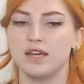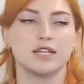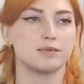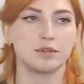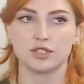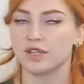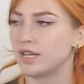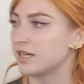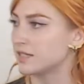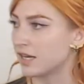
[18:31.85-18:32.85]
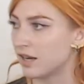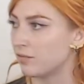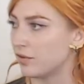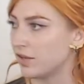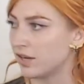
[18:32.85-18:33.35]
especially in the last like
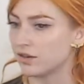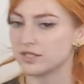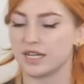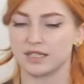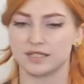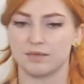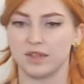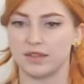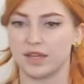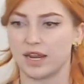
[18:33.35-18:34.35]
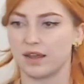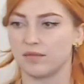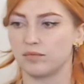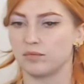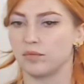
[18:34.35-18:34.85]
couple years, that's something that
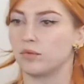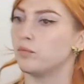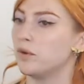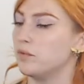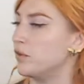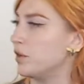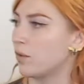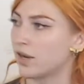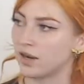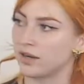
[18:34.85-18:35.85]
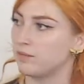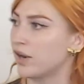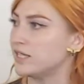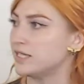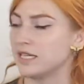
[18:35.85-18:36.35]
I've been really working on
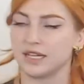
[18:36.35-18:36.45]
embracing.